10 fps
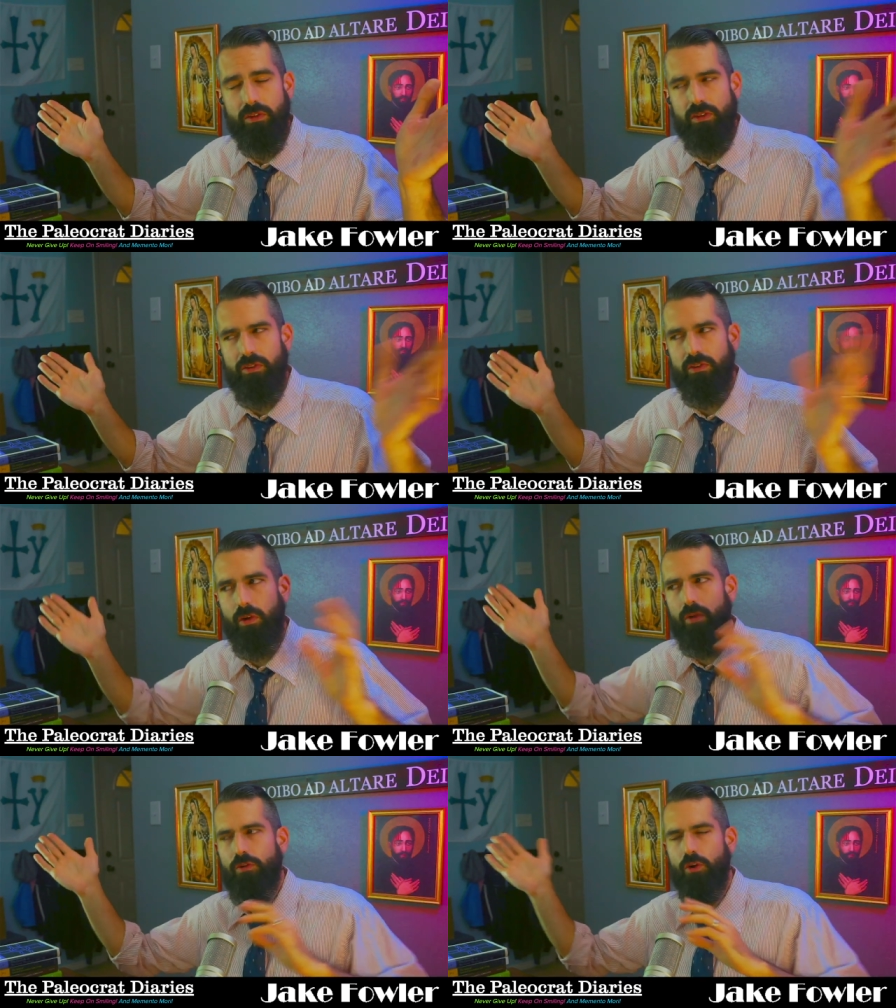And
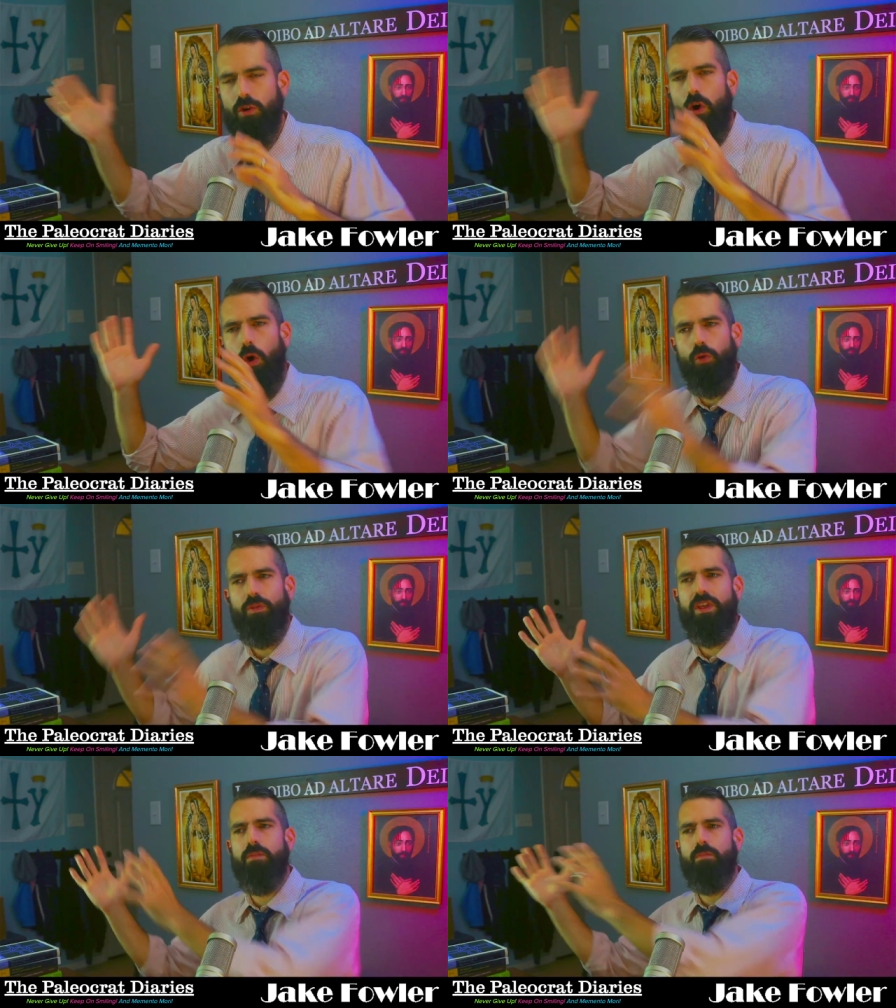so if you're
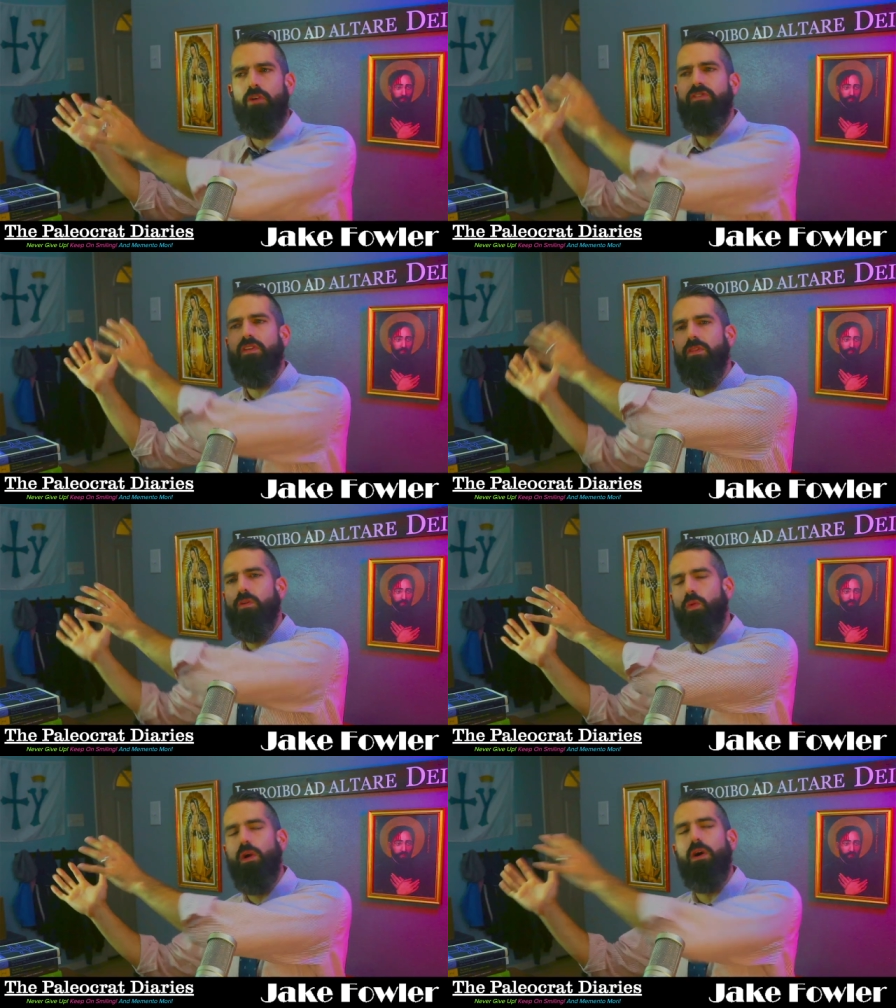only immersed in the
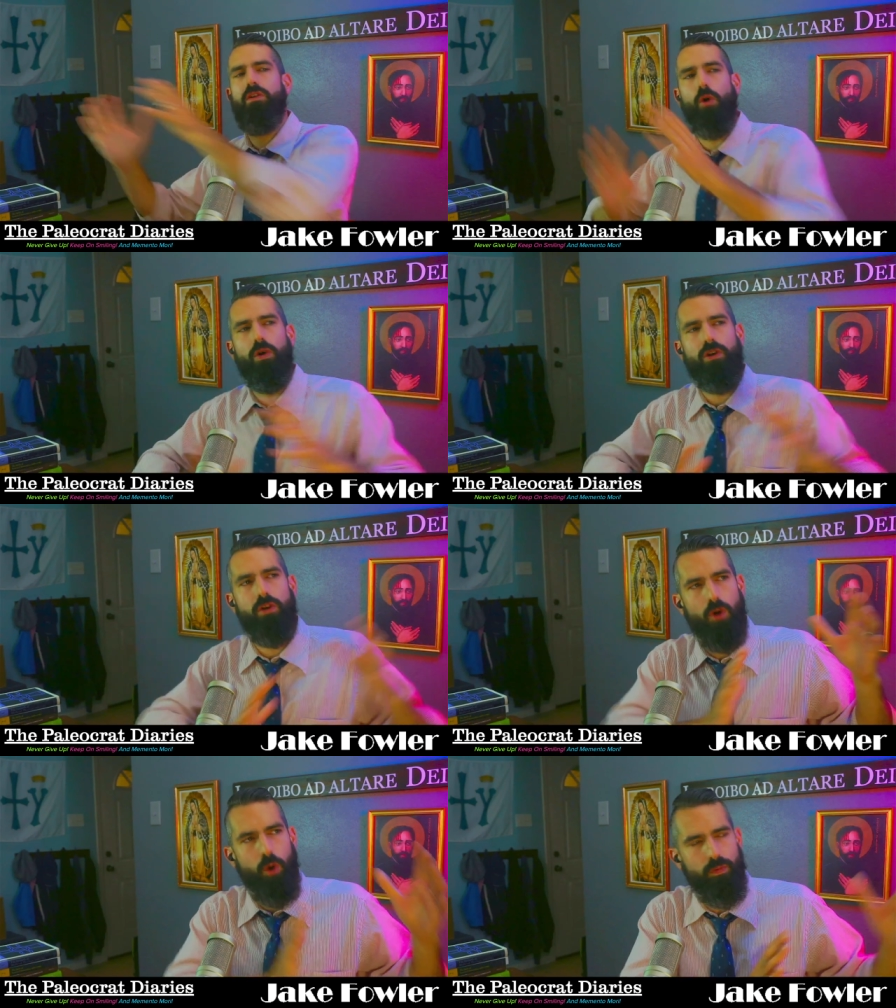one or
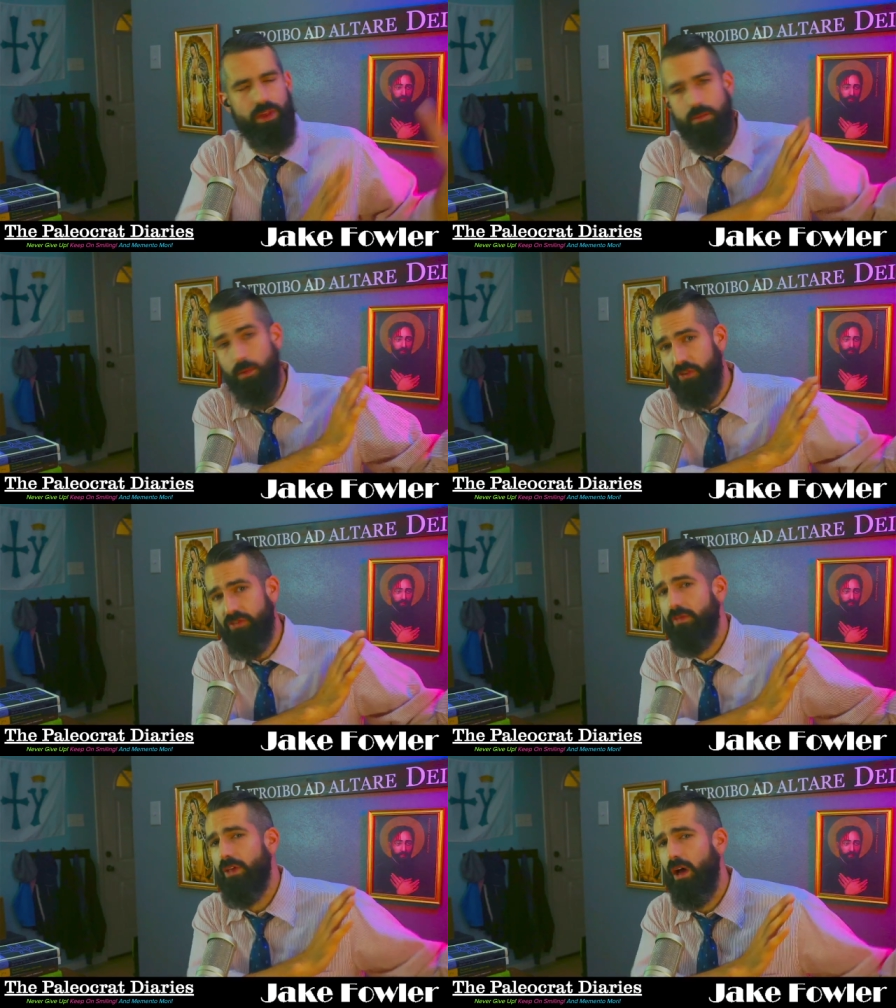you're only immersed
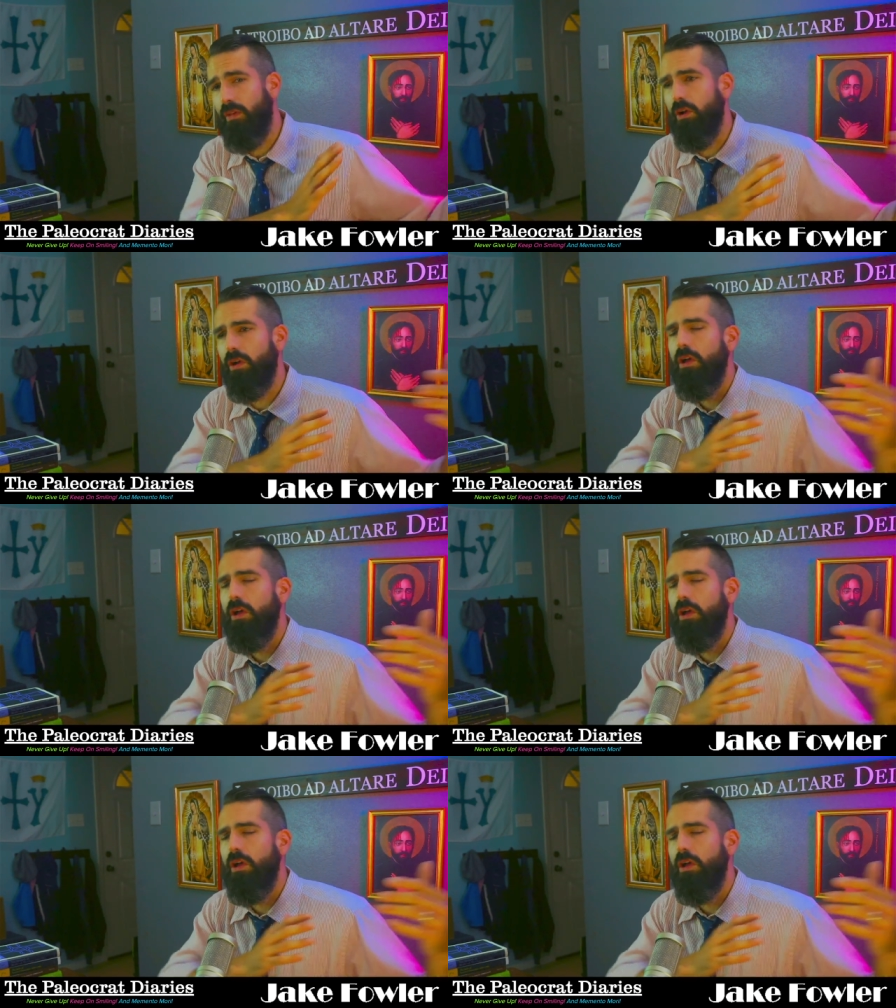in the other,